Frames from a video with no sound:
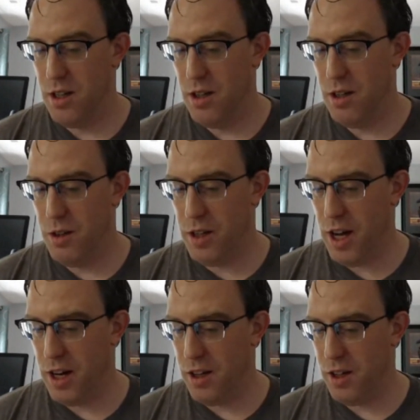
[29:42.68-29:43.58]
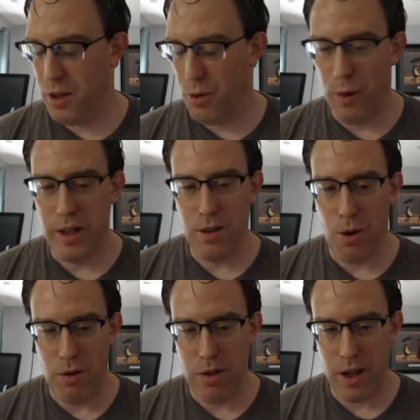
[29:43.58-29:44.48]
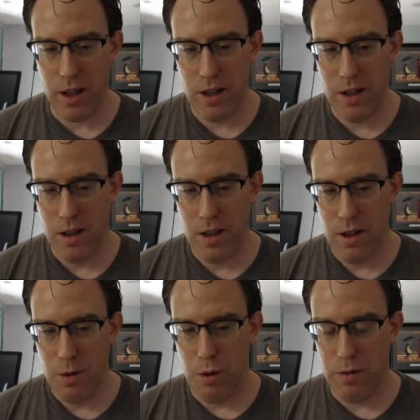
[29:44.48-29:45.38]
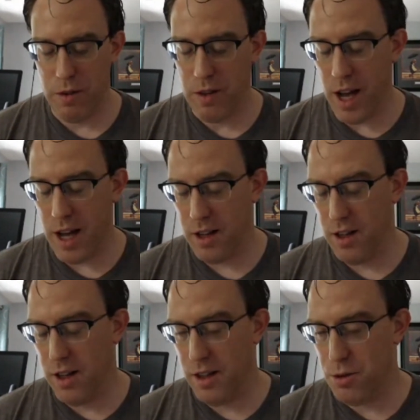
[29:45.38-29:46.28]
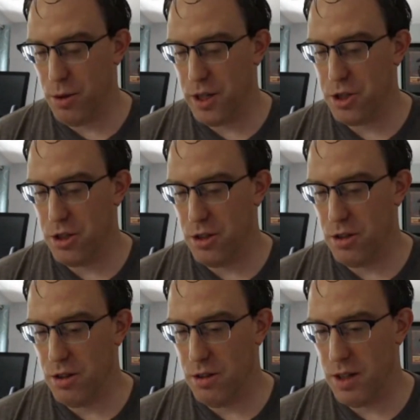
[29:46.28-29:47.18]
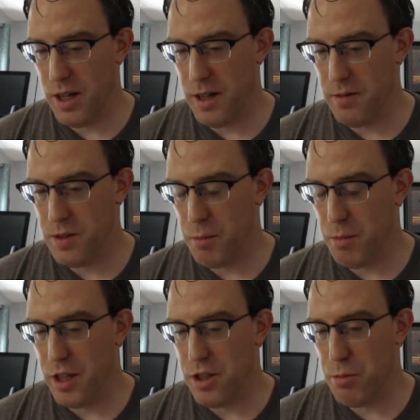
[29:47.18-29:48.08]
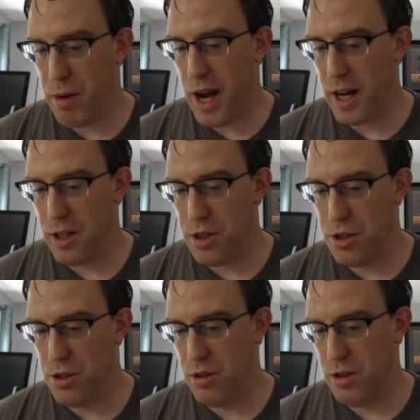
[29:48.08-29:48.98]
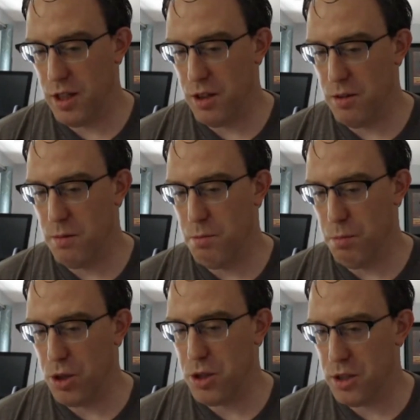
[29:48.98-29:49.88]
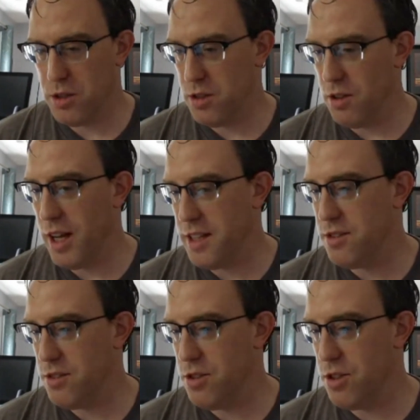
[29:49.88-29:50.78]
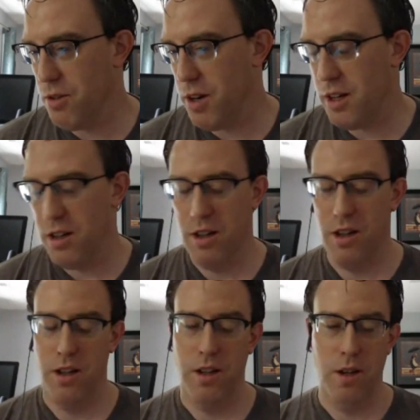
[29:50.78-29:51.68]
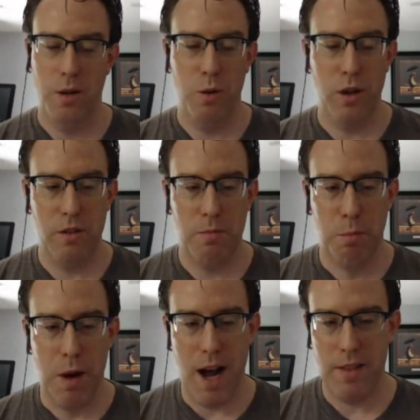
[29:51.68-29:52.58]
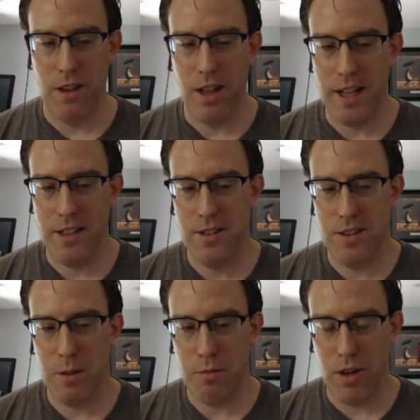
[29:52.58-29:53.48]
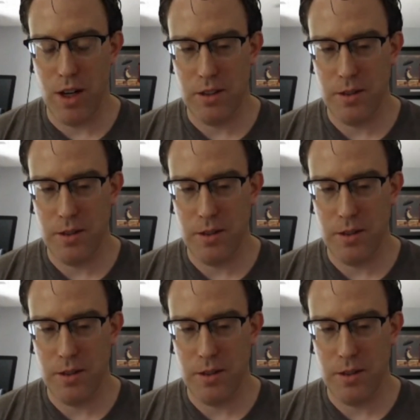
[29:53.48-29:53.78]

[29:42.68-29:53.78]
you can rent the whole thing. or if you've got a traditional simulation package that you purchase a license to, right? Well, you've bought the license up front,